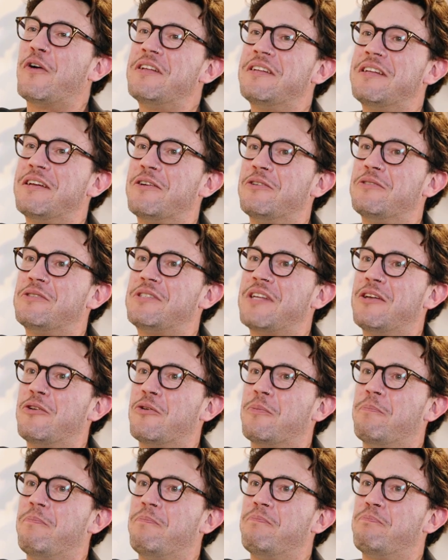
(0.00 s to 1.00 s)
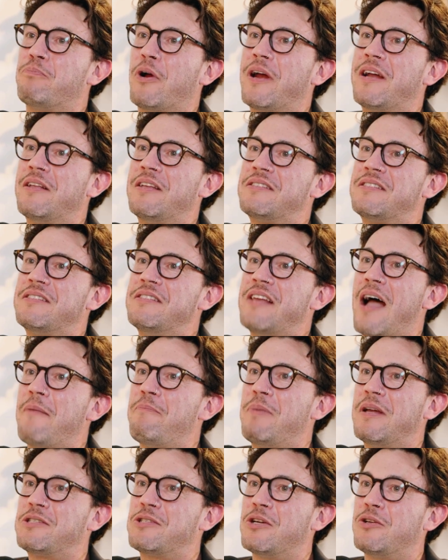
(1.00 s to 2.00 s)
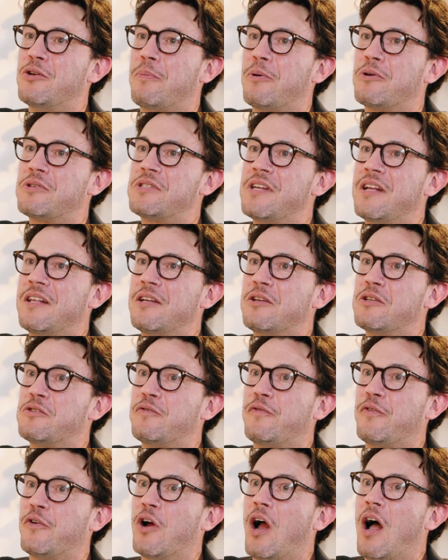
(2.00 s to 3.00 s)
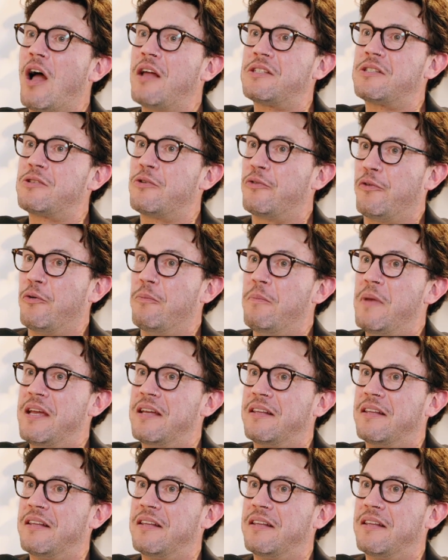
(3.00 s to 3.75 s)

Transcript: to hear you say your brand is not based on your personality. Because for us, or for me at